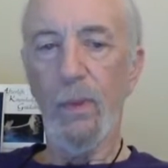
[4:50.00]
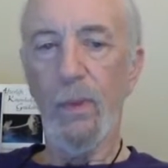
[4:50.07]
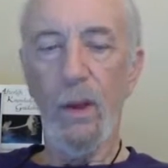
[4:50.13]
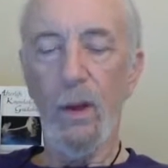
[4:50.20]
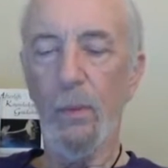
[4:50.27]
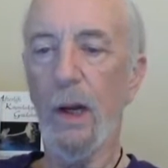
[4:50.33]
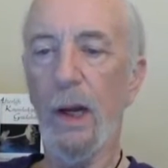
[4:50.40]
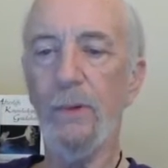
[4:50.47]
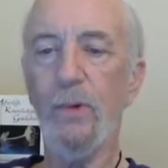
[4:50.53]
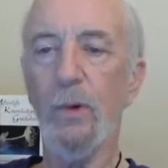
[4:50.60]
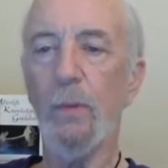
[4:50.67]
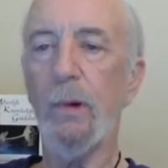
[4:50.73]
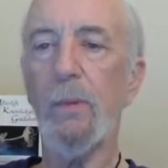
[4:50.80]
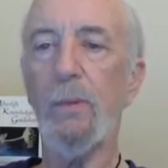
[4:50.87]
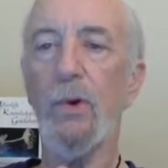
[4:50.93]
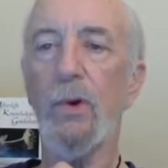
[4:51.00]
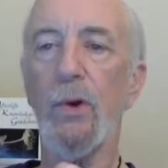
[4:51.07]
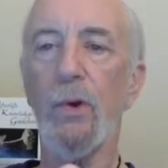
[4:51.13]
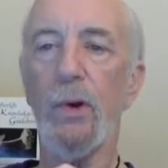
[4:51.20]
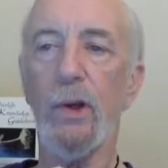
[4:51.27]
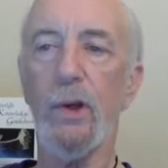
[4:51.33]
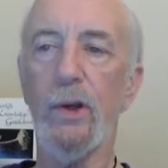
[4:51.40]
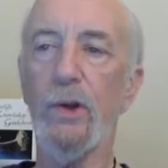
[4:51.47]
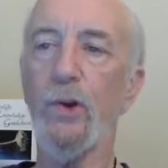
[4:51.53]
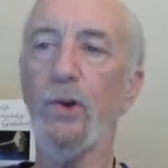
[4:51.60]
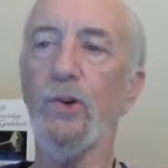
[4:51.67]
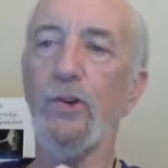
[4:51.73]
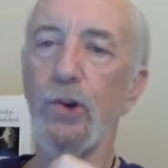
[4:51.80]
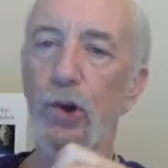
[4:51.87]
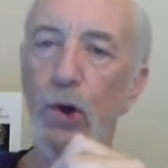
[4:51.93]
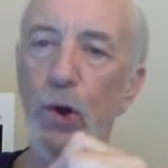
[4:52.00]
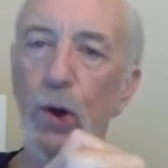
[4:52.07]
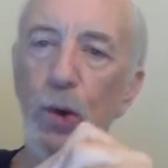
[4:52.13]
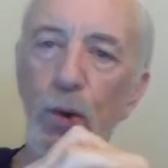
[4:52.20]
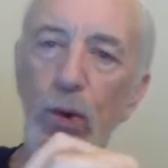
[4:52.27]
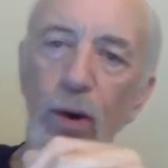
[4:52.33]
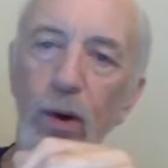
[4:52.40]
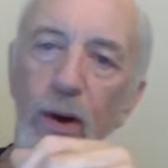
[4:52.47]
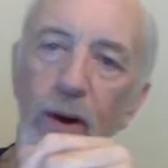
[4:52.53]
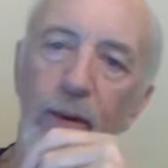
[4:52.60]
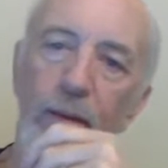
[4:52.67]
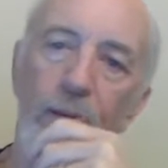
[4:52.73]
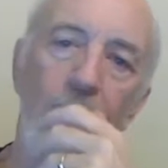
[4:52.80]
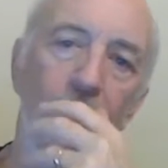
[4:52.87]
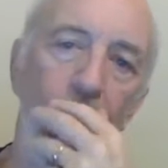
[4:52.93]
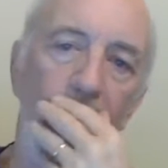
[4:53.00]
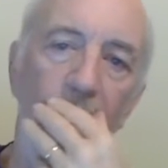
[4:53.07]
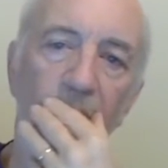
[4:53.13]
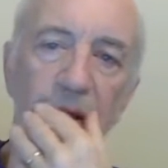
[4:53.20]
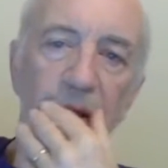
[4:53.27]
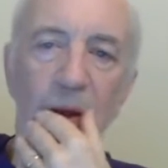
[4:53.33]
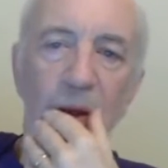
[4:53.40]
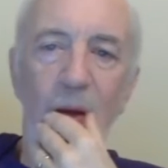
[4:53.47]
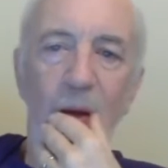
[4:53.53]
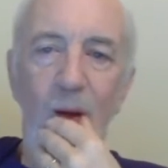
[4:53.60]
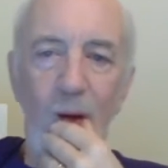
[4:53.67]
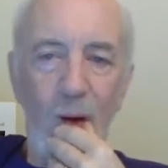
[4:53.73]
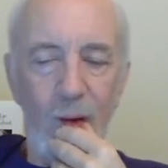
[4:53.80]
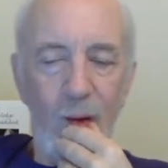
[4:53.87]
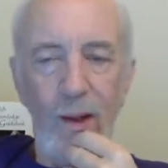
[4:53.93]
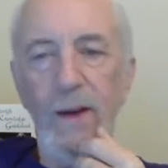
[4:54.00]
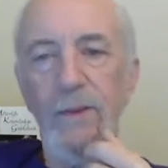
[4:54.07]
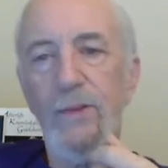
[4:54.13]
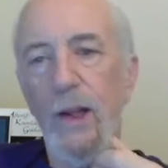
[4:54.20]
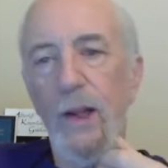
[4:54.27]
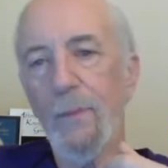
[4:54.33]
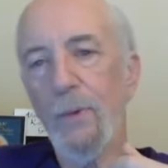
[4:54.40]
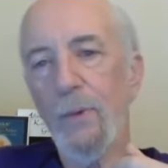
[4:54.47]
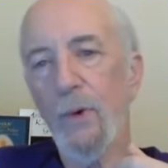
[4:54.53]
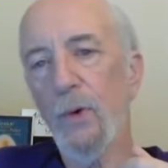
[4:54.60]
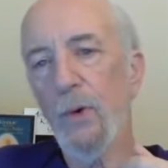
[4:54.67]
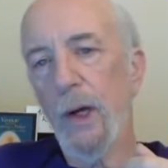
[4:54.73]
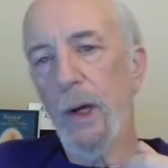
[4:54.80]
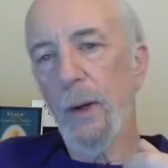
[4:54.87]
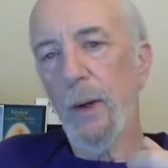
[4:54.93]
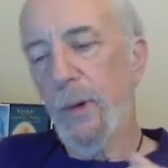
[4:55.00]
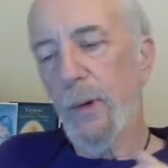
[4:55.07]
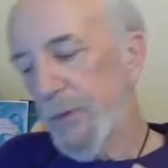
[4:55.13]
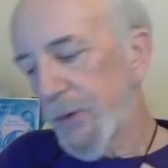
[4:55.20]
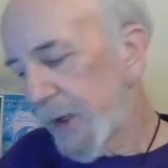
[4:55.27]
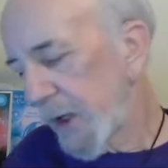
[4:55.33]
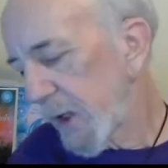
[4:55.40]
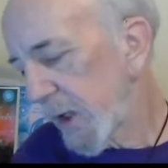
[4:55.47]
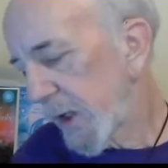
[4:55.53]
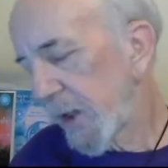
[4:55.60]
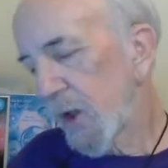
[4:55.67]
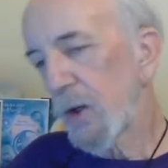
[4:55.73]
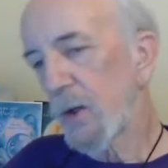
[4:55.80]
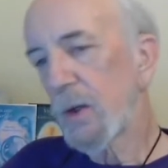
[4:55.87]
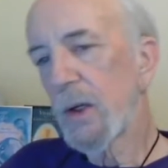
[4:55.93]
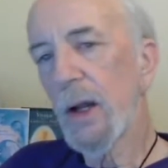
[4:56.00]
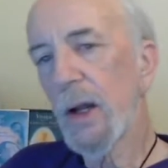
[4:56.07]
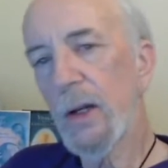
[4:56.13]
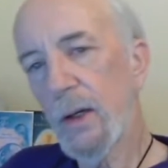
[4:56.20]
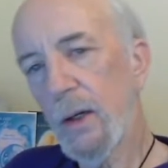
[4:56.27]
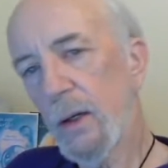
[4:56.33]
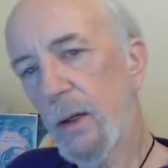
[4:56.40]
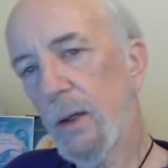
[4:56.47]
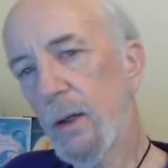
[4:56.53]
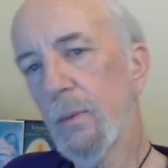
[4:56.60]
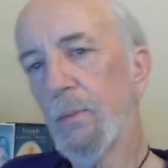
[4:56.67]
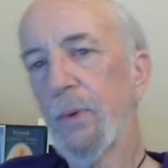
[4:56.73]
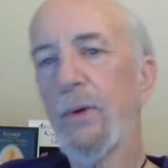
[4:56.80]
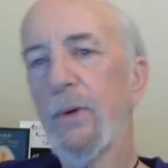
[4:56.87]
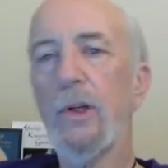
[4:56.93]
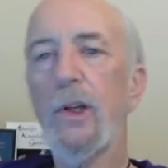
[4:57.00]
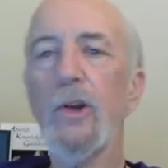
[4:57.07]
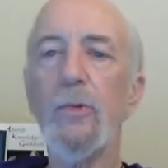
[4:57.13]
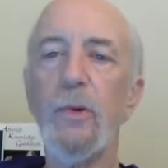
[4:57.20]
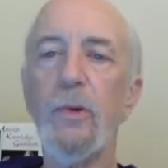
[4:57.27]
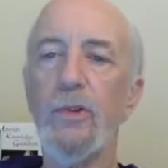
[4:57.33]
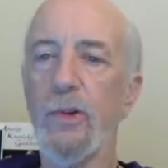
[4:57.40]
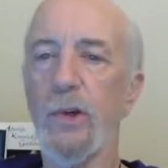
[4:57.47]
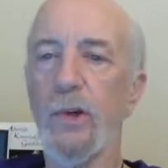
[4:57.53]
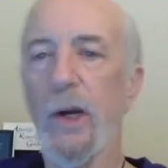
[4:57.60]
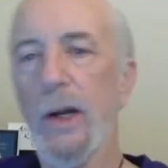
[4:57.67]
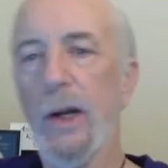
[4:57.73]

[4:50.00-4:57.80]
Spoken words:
And I remember hearing years ago at the Lifeline program, evidently the participants had gotten